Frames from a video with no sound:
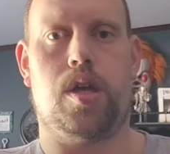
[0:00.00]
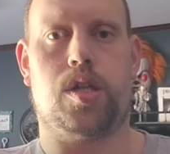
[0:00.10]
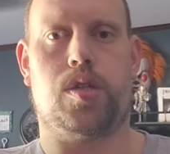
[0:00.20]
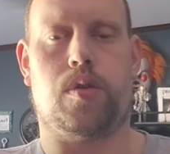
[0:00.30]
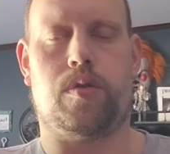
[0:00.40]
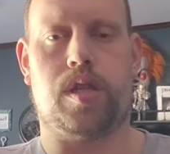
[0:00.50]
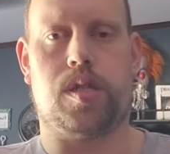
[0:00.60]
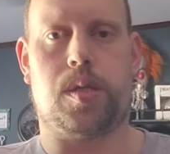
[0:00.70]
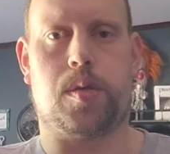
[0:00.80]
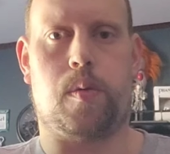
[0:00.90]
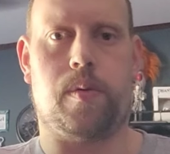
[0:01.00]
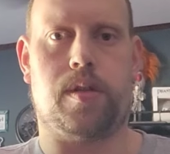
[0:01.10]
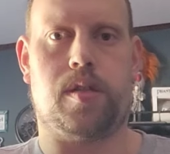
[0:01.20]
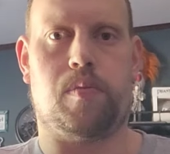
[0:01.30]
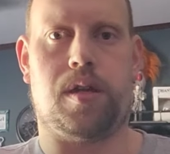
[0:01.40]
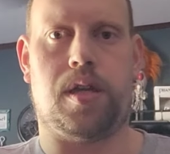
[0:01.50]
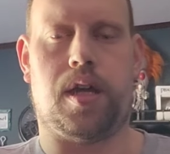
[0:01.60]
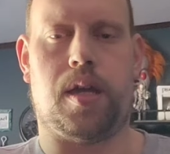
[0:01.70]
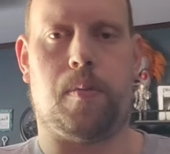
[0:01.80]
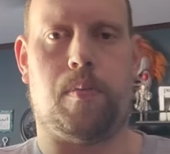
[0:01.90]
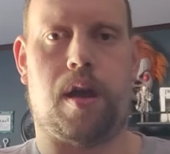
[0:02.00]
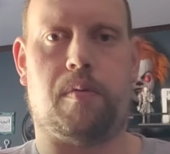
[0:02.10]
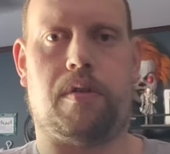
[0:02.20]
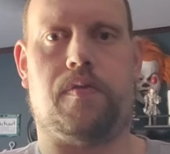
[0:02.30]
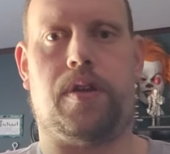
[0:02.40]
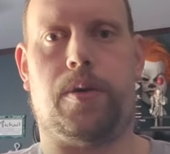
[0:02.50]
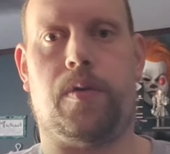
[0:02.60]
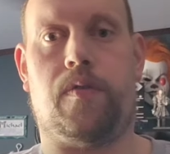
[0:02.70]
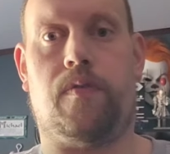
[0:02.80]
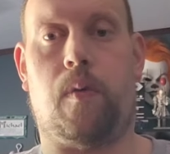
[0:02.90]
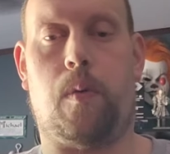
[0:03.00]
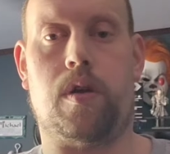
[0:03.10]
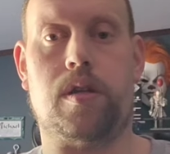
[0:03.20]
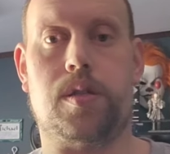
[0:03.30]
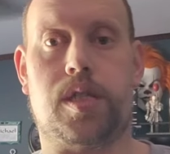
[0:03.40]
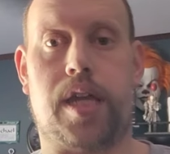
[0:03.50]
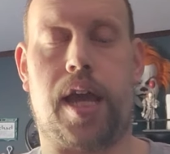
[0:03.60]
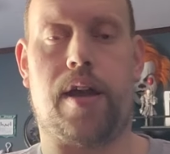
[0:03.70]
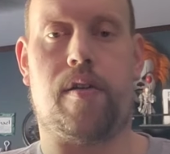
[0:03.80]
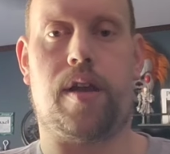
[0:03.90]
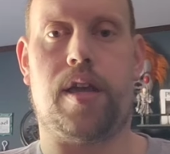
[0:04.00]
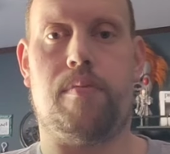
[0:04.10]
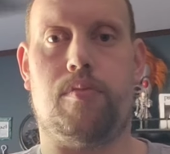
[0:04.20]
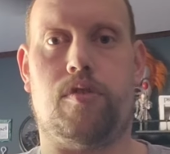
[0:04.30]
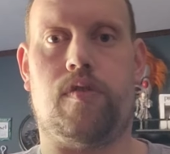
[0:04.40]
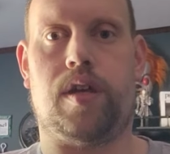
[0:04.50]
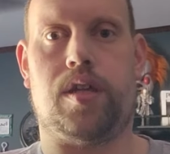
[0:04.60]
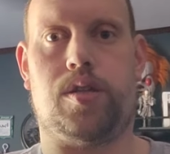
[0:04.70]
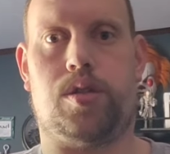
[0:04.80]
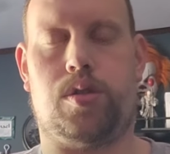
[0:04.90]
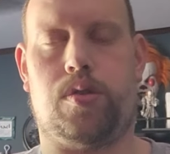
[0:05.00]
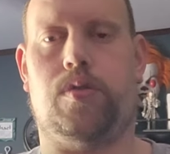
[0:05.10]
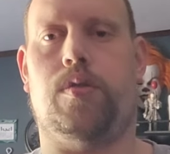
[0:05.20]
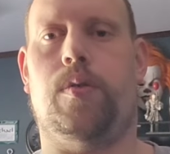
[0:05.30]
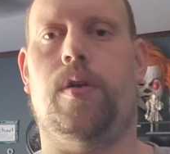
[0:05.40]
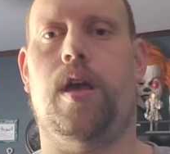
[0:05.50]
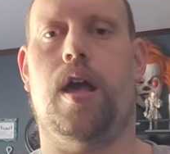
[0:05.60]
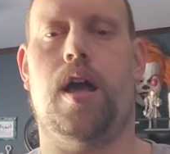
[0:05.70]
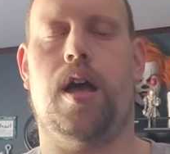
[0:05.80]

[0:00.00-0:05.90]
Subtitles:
So this is going to be my review for Scary Movie 2.